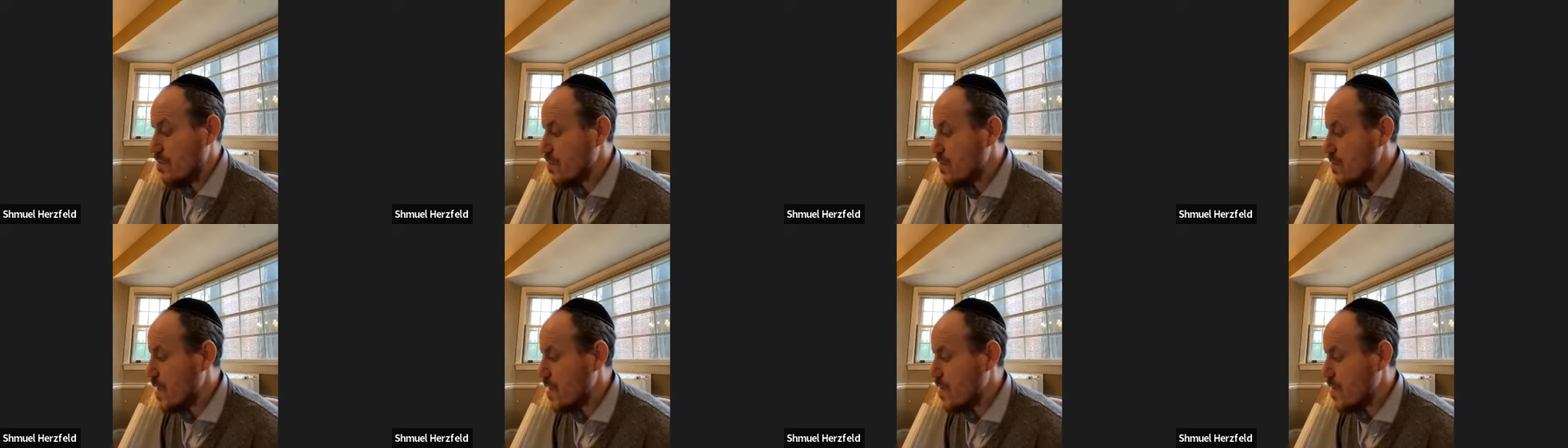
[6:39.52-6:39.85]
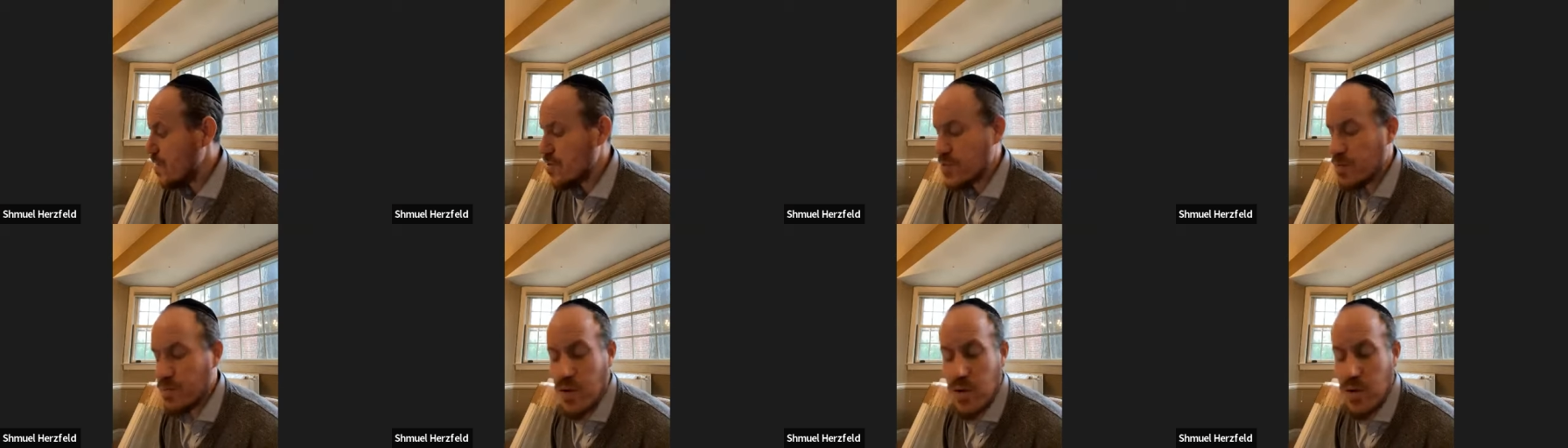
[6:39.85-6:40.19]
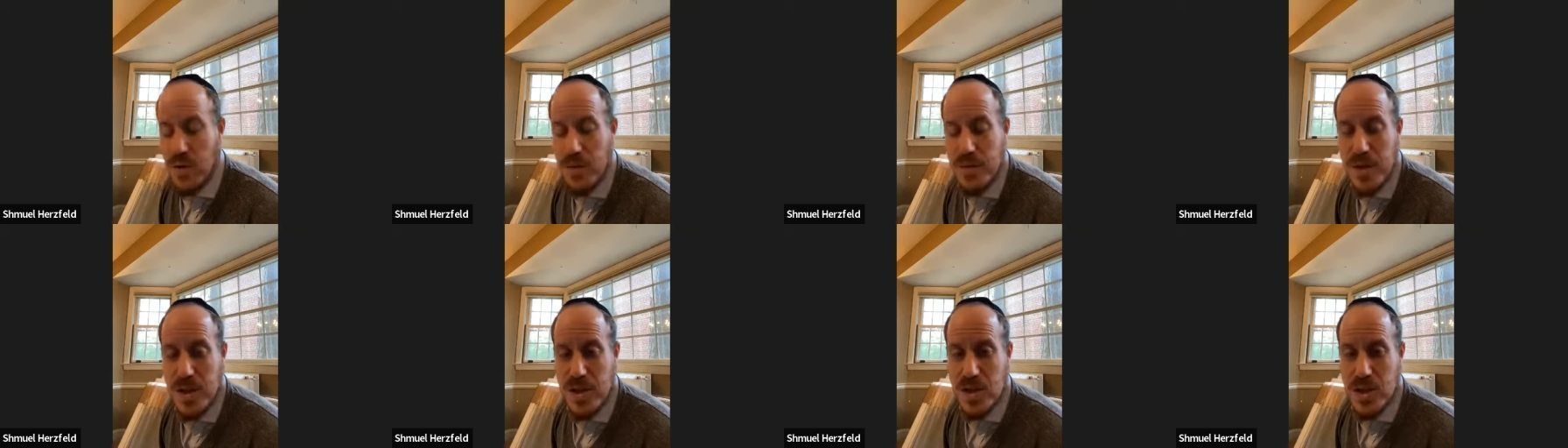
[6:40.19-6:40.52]
that there's
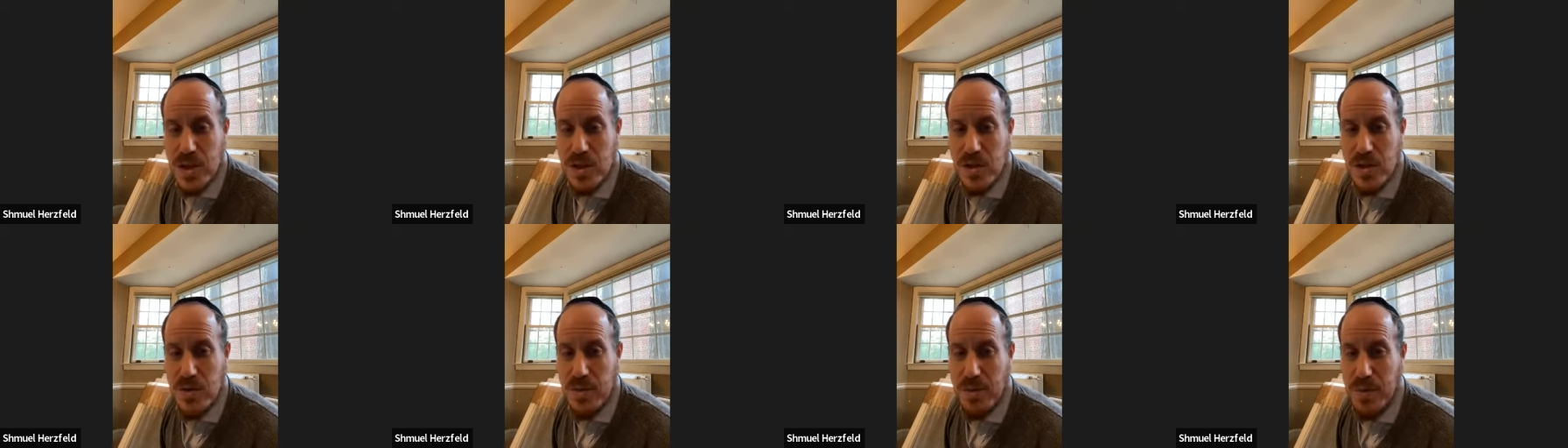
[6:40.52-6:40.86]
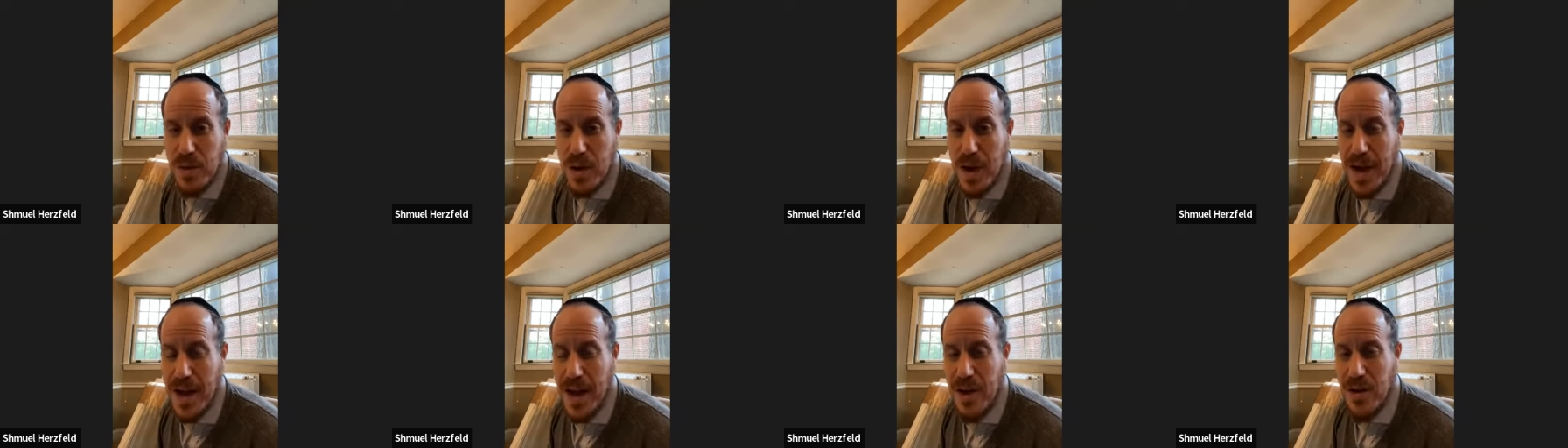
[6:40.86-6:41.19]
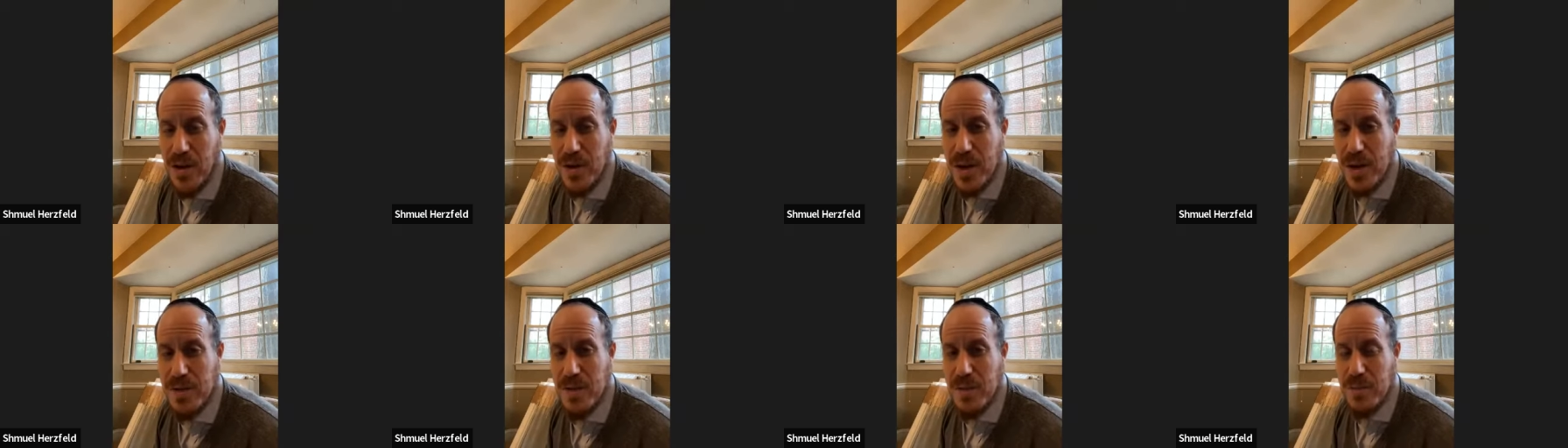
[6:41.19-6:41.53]
prohibition to
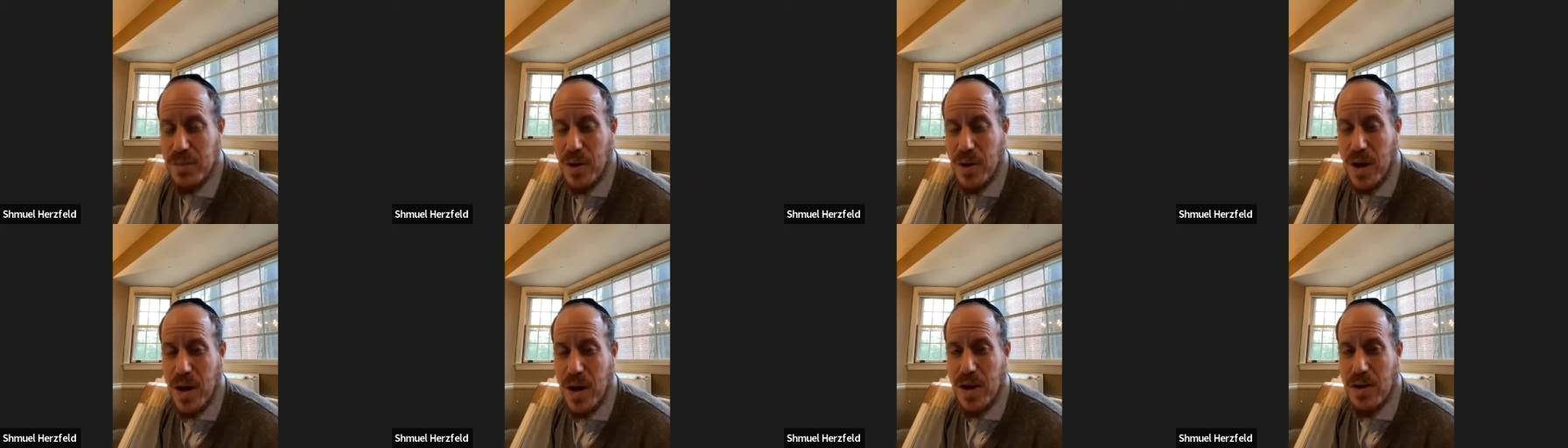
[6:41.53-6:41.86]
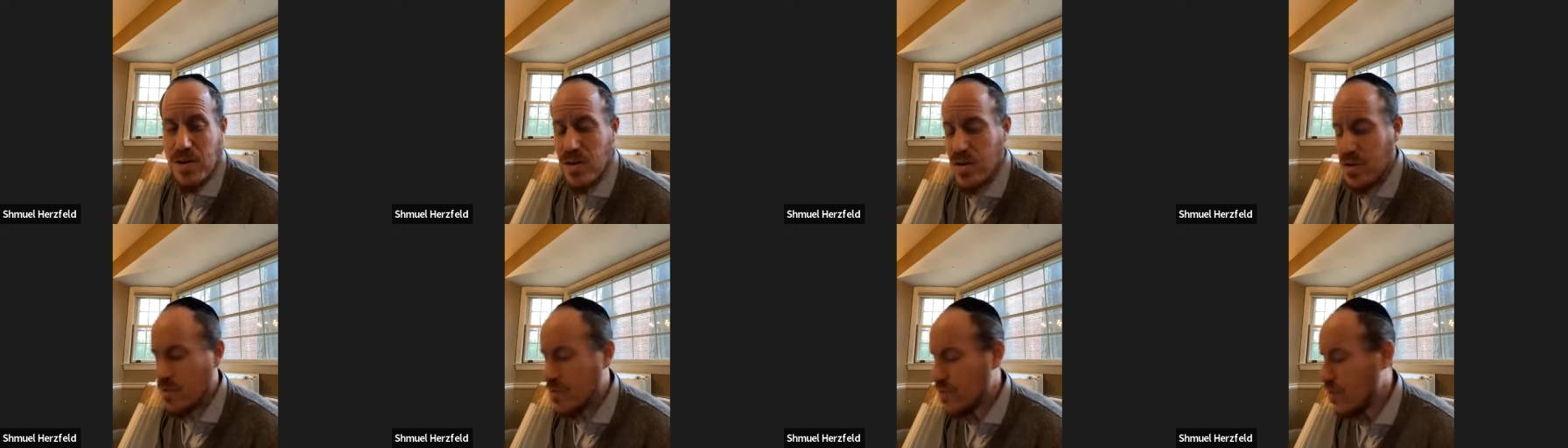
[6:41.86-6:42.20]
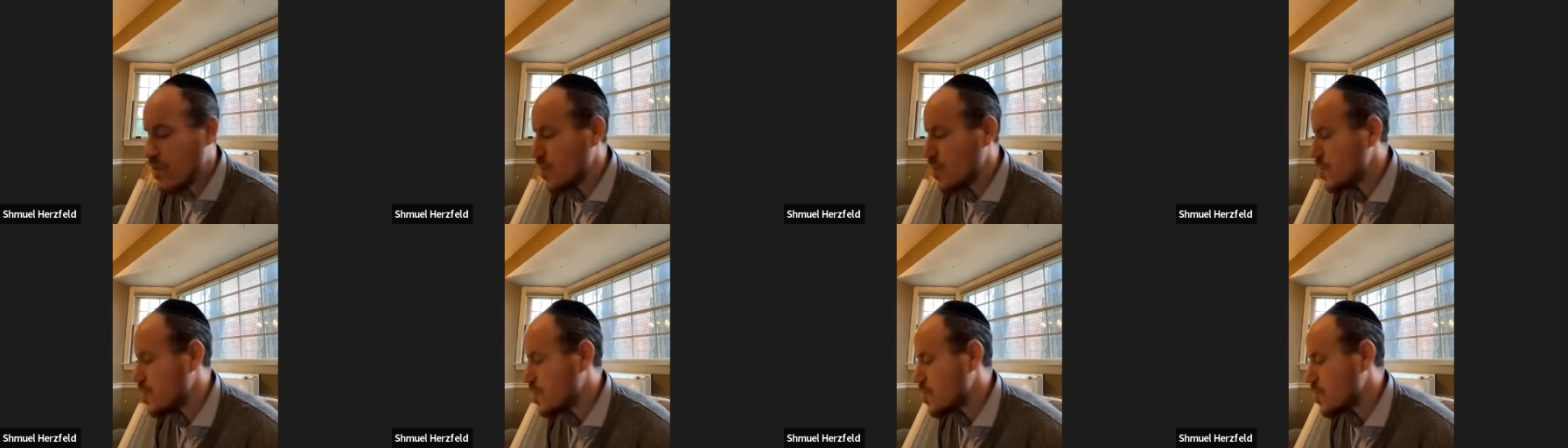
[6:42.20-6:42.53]
plow even prior to the
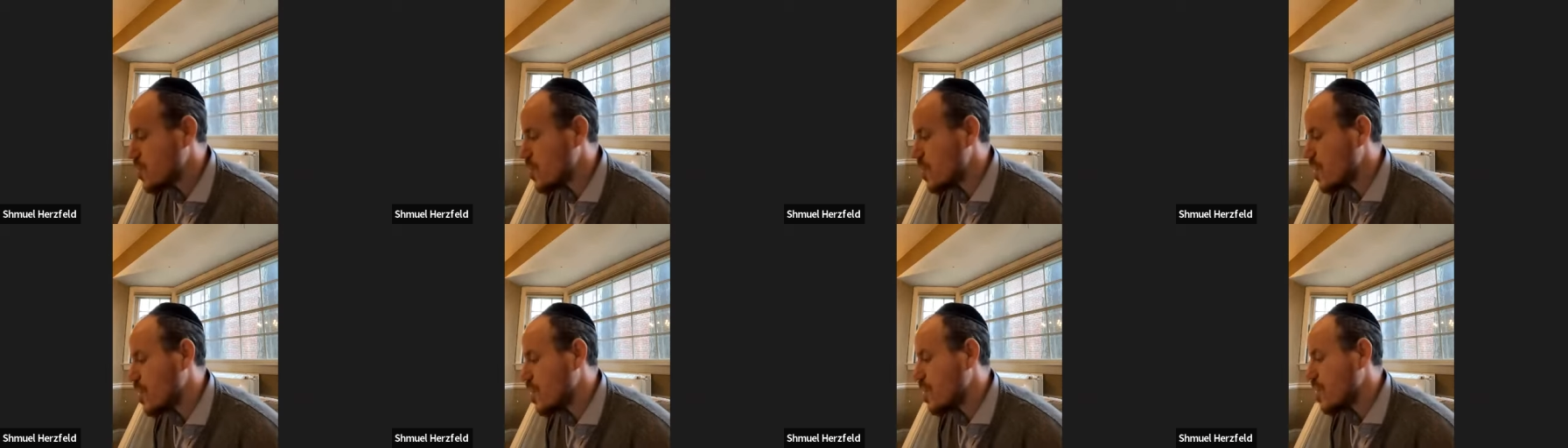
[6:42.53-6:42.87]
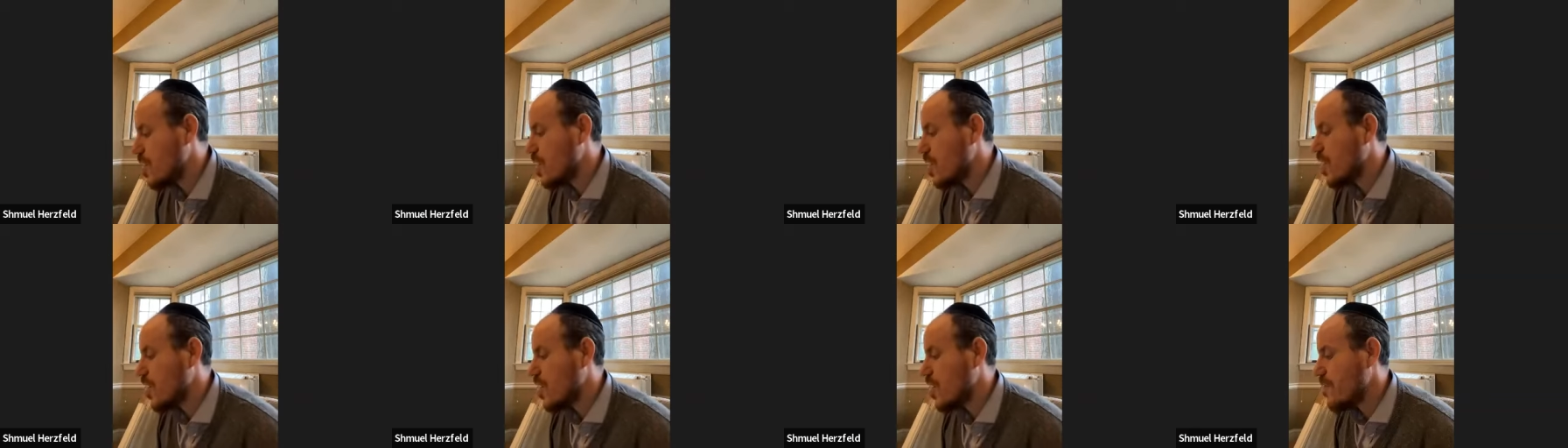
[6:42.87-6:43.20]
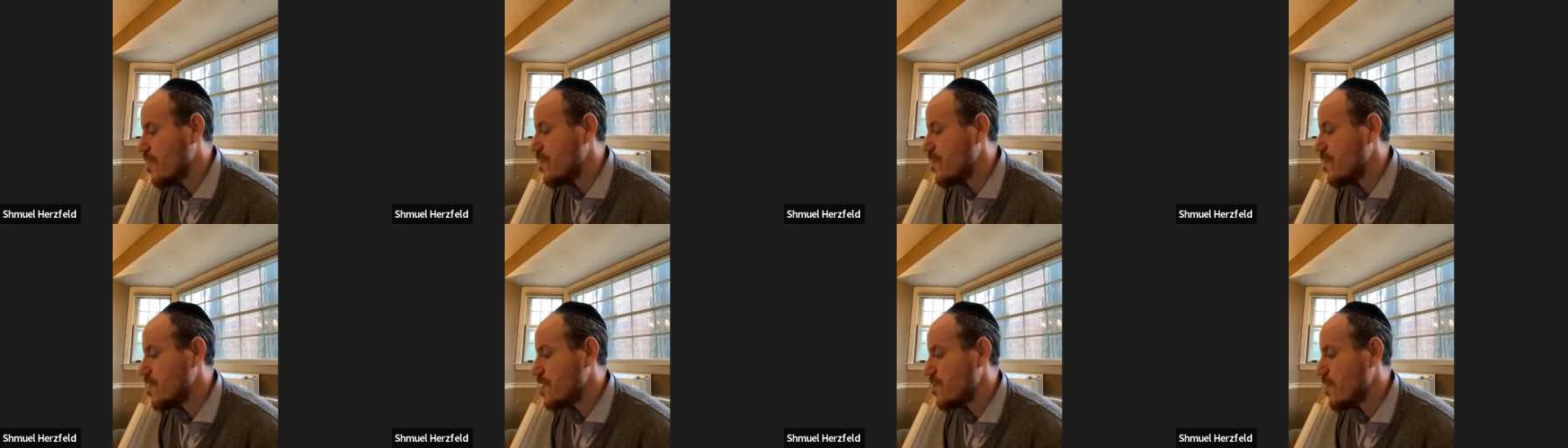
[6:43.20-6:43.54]
Rosh Hashanah
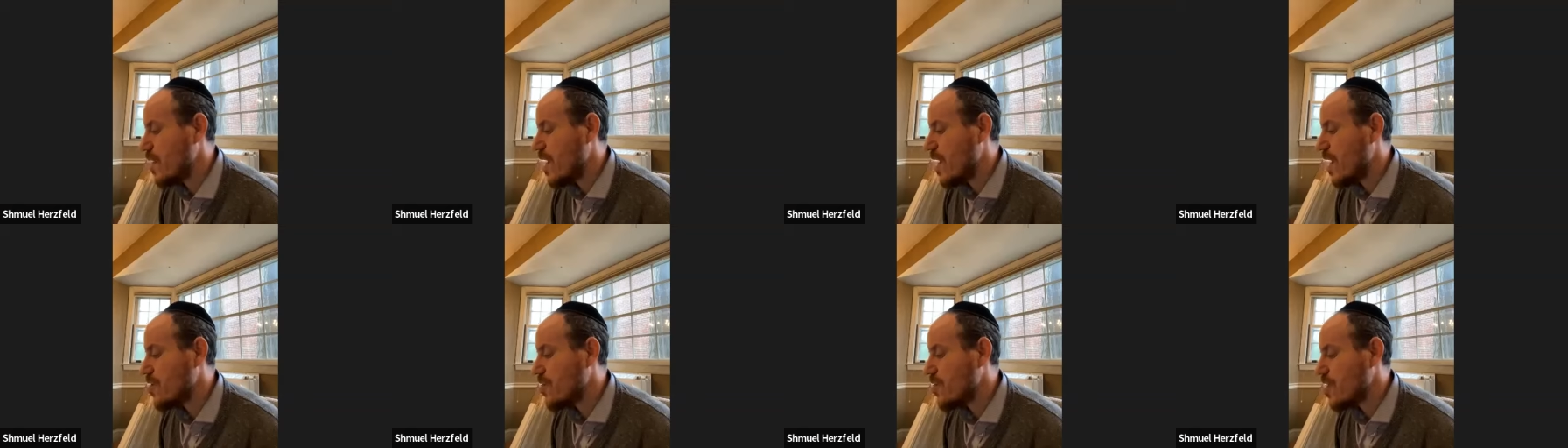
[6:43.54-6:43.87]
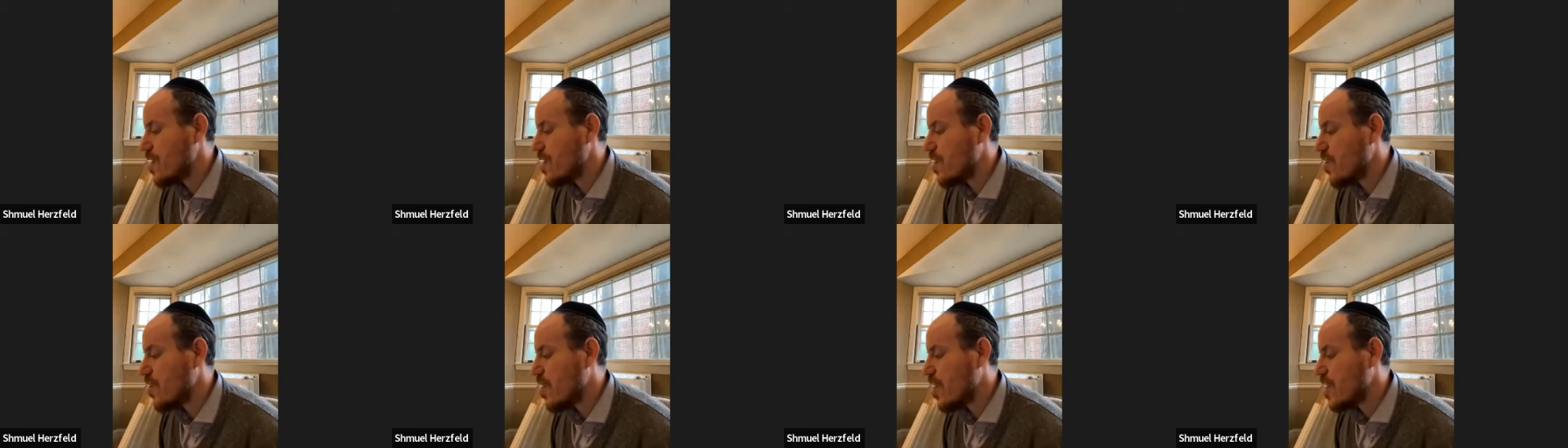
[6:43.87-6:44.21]
of the sabbatical year.